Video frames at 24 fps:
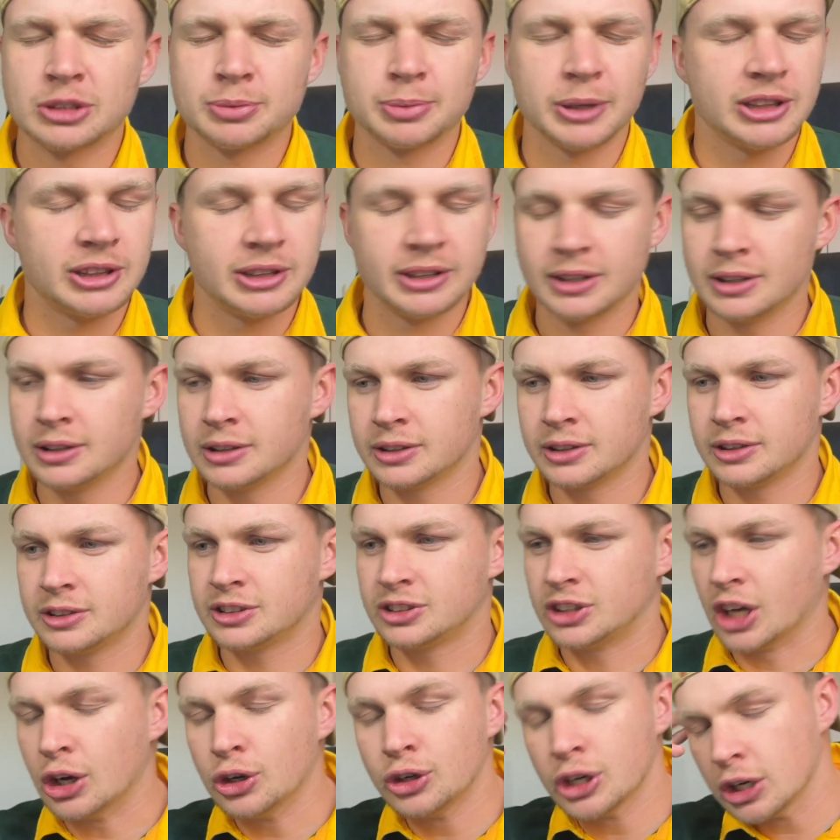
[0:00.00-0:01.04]
but
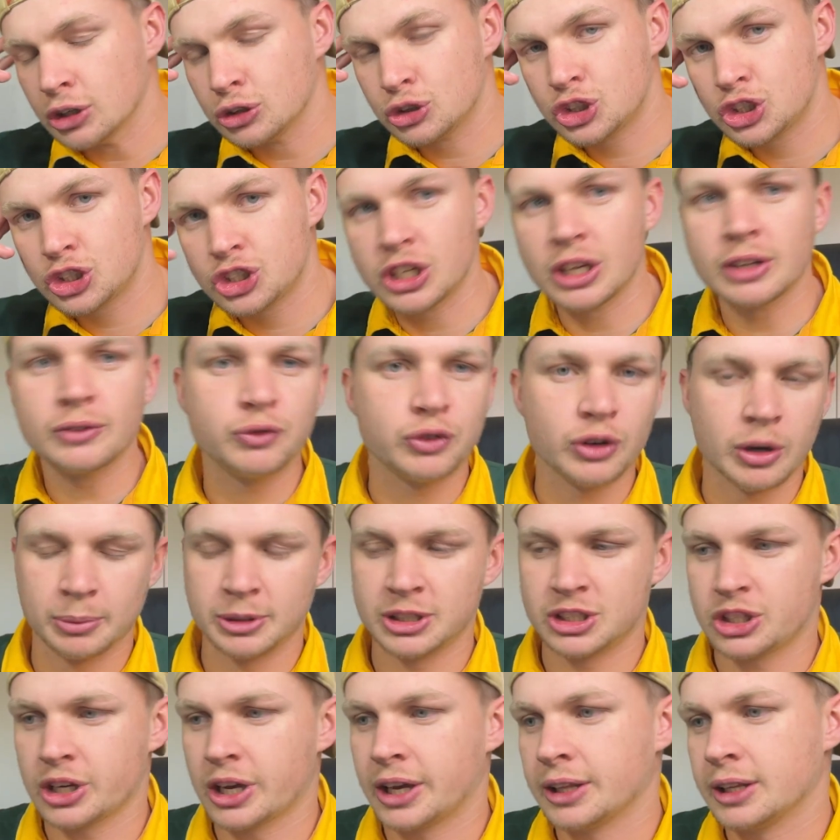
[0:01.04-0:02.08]
don't know shit from
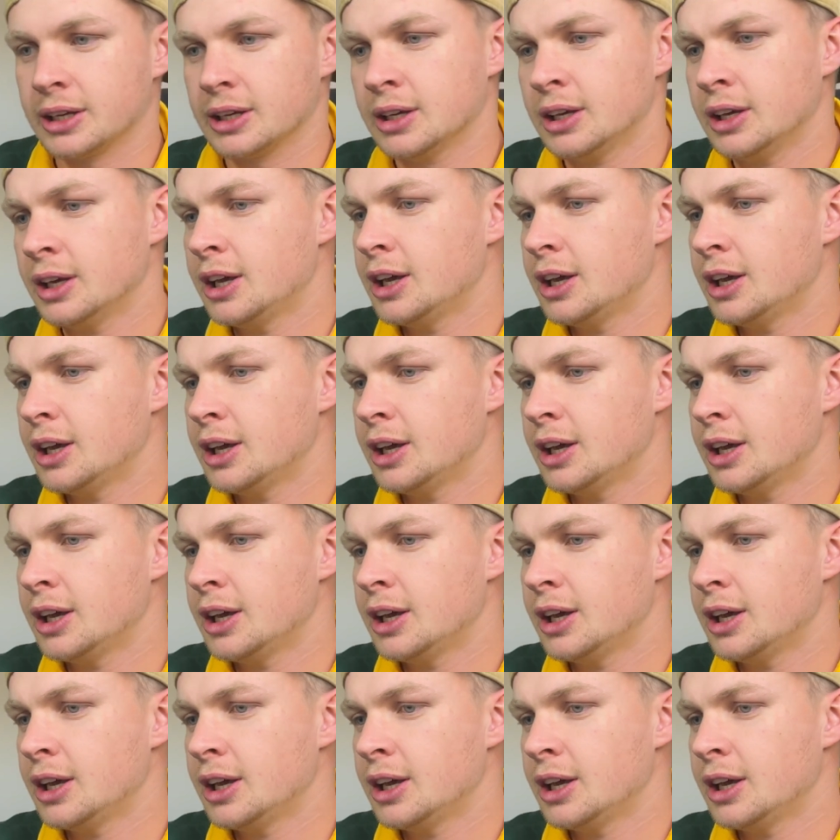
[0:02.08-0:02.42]
each other.